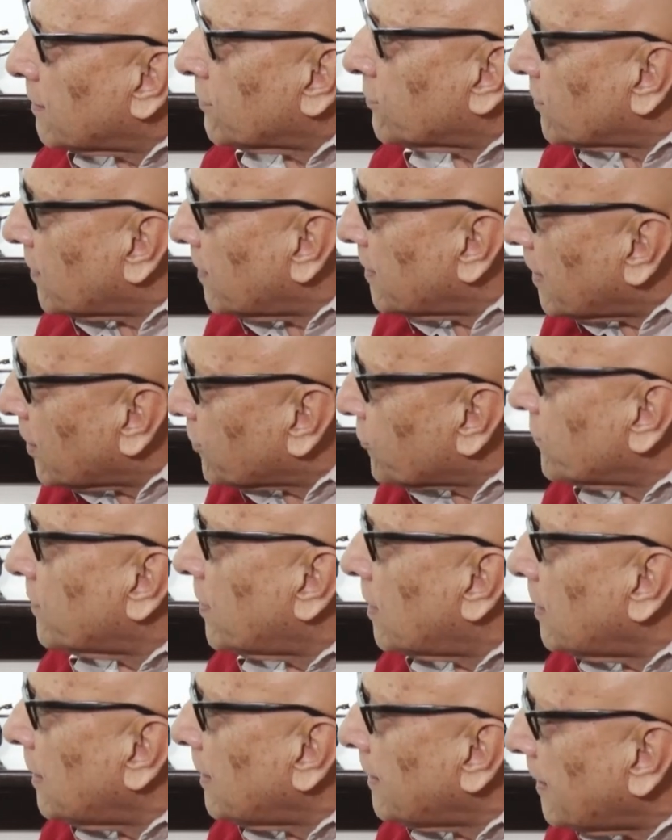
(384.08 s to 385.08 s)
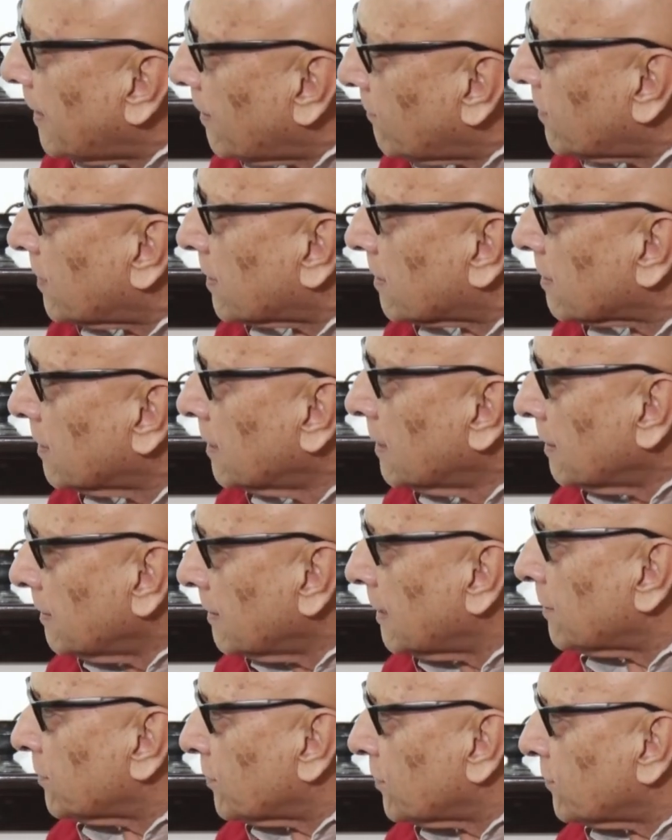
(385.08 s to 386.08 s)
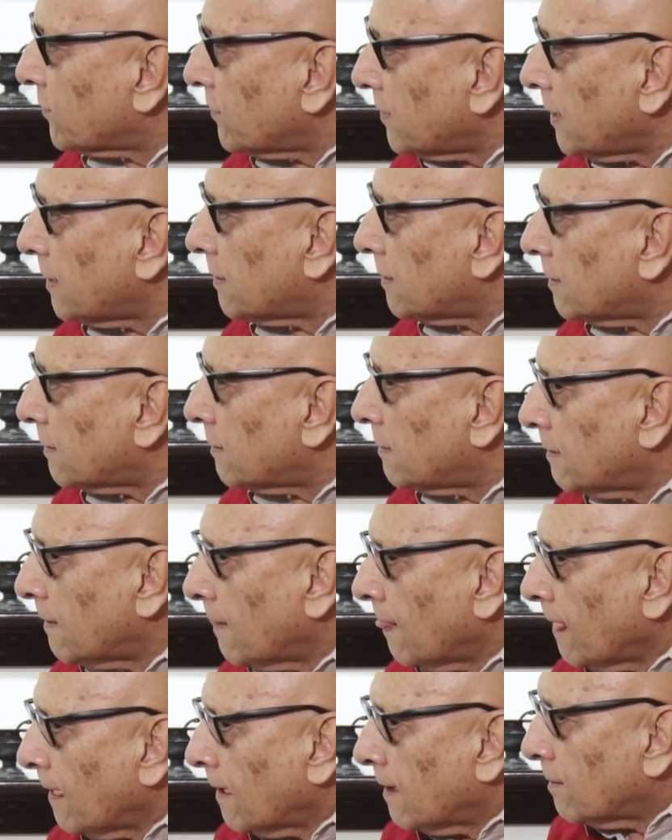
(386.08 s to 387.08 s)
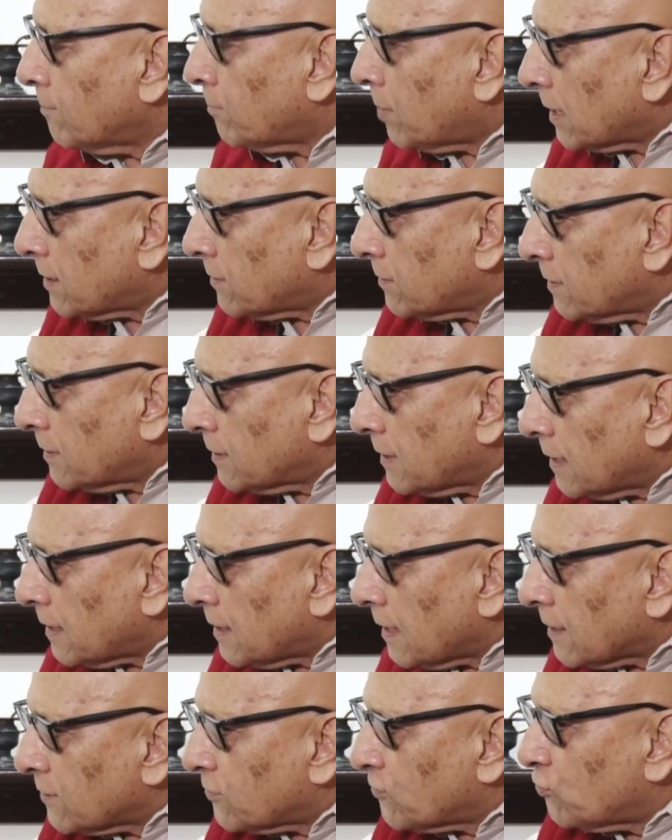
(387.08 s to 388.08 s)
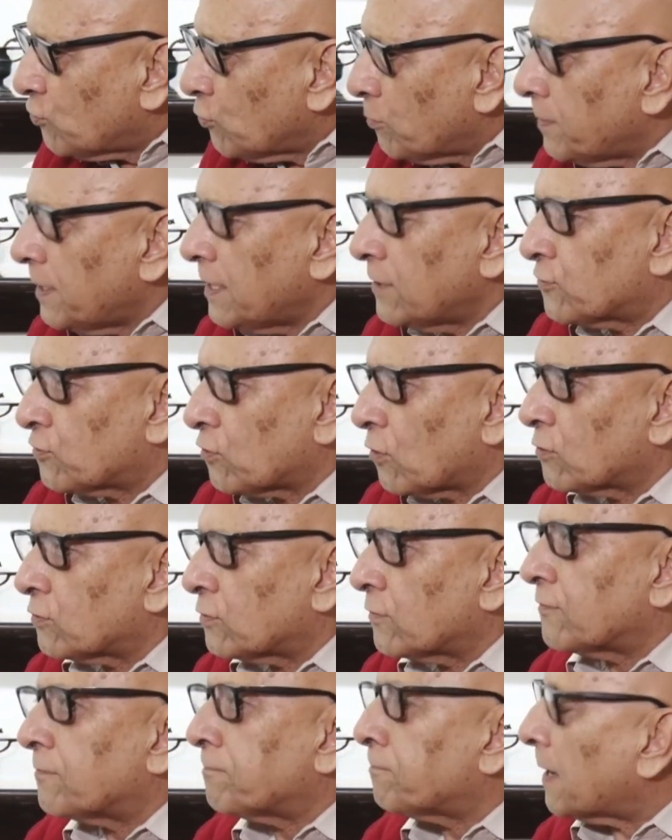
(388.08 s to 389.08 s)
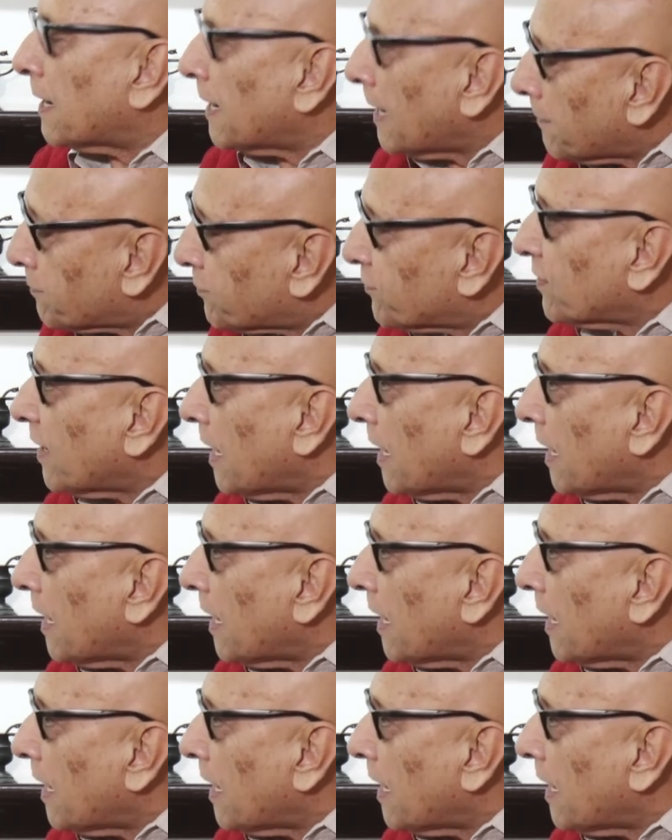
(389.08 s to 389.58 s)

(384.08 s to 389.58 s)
It's a national endeavor that is needed. But there has to be sort of perhaps